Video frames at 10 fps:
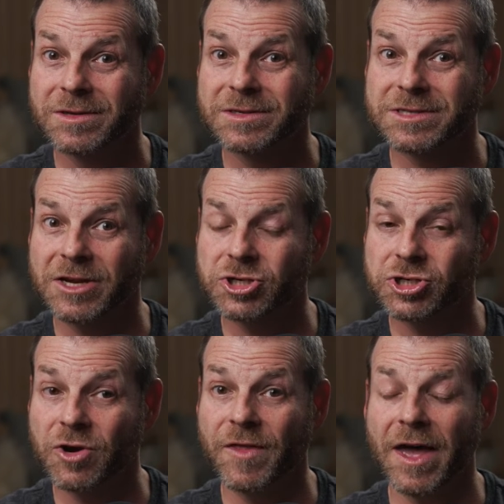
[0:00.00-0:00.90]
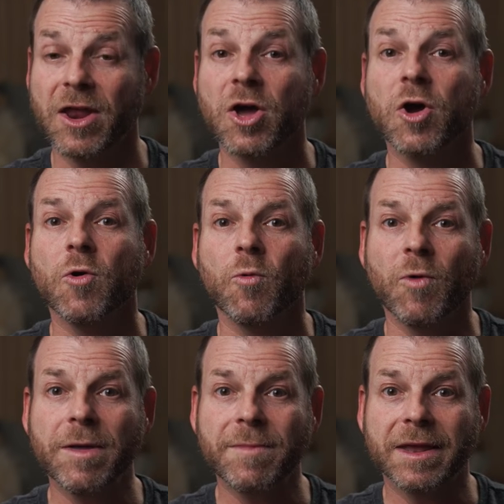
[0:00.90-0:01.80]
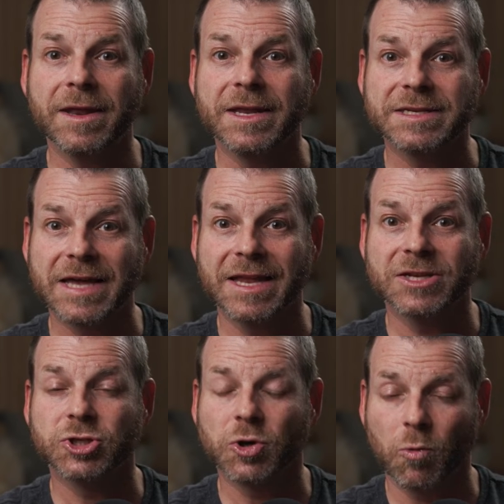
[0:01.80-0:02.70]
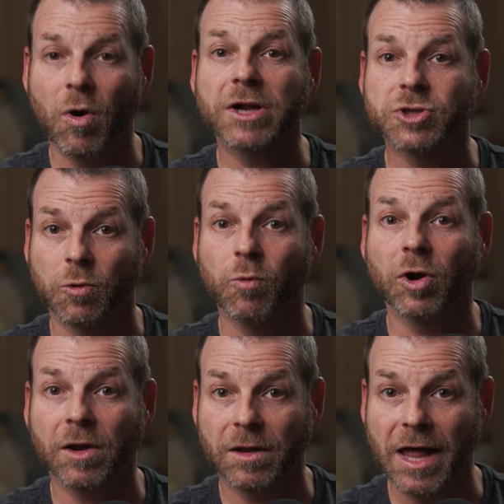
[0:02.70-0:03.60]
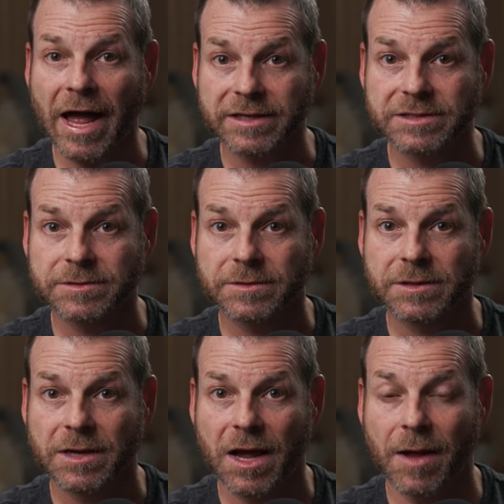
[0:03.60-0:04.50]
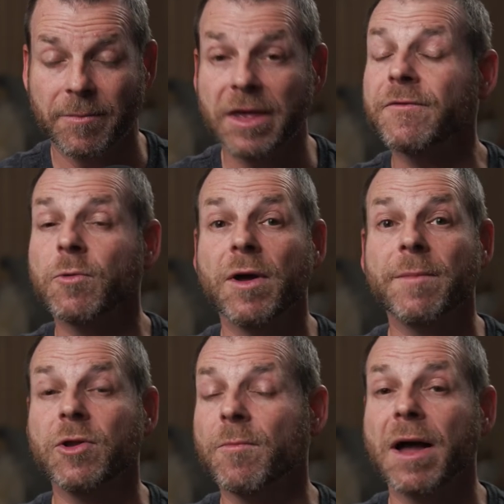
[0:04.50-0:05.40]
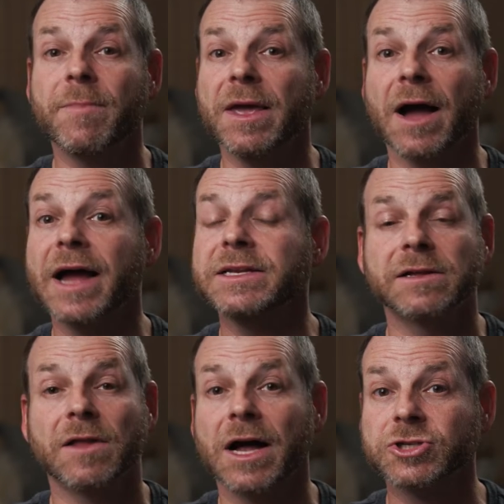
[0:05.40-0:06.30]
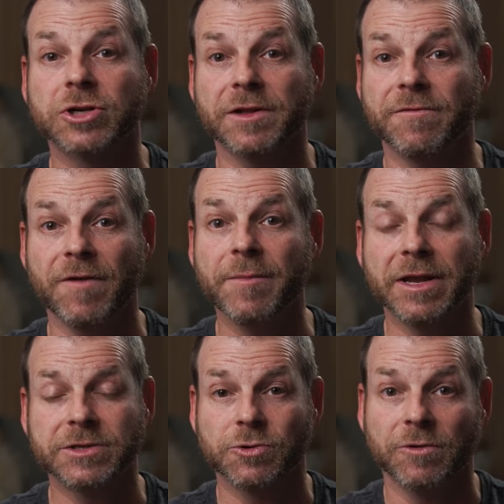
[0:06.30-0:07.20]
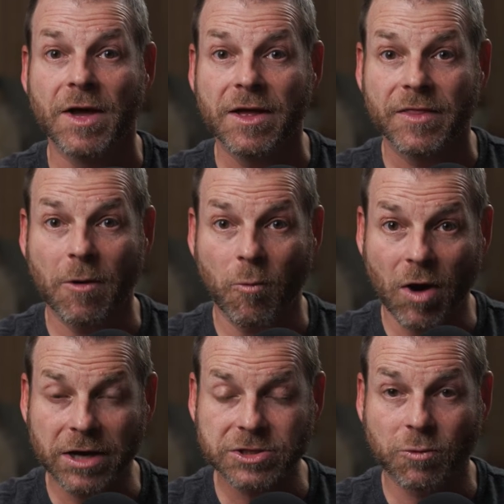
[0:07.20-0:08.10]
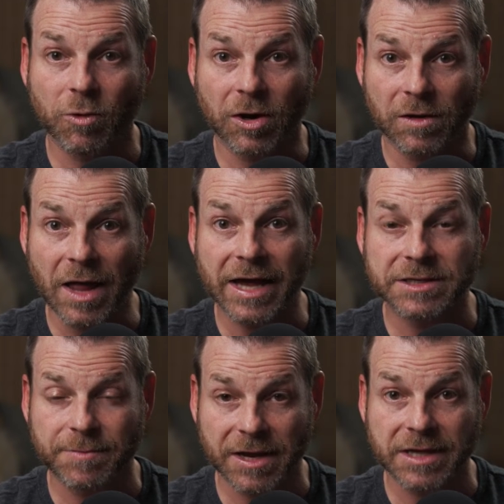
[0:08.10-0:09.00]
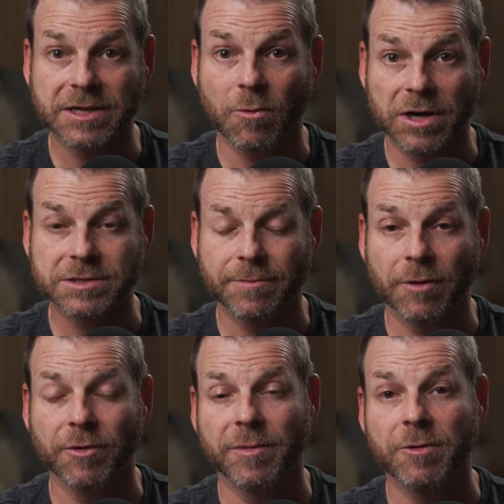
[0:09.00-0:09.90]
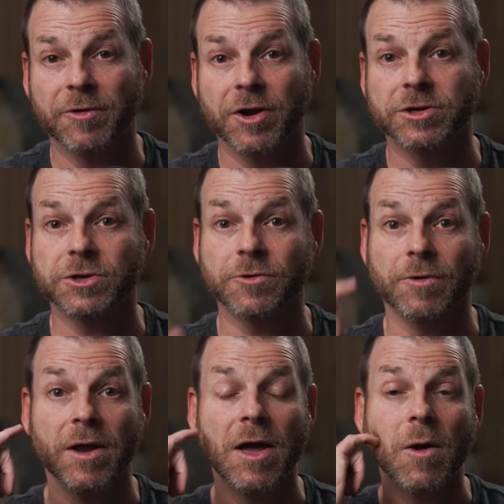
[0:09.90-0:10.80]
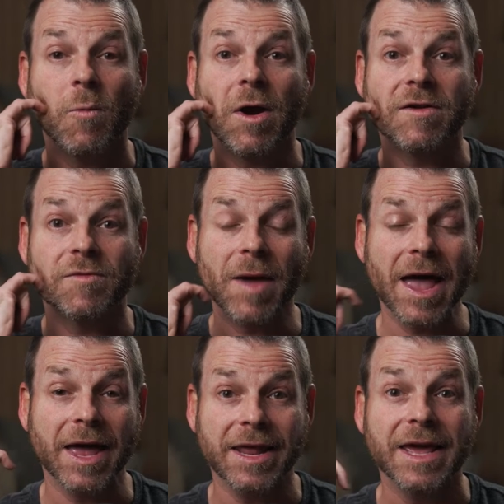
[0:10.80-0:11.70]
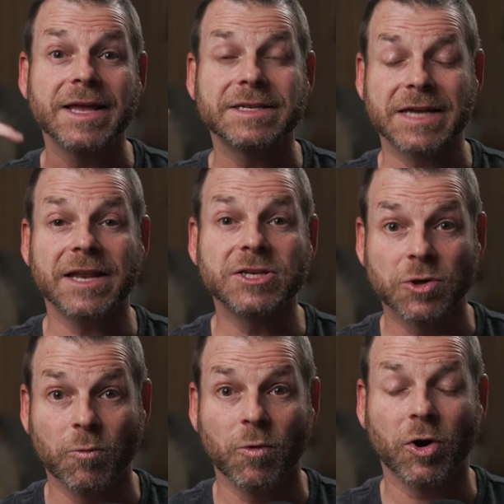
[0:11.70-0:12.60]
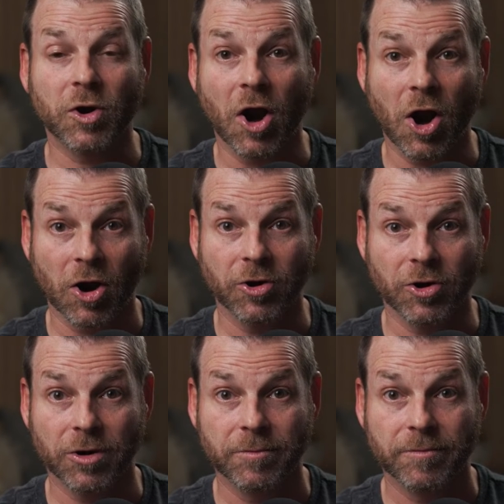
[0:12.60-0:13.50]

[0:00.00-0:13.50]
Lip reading: studies show that women tend to want to work less. Even women who might be ideologically feminist, they want to work less because they want to be able to be with their children, whereas men tend to work harder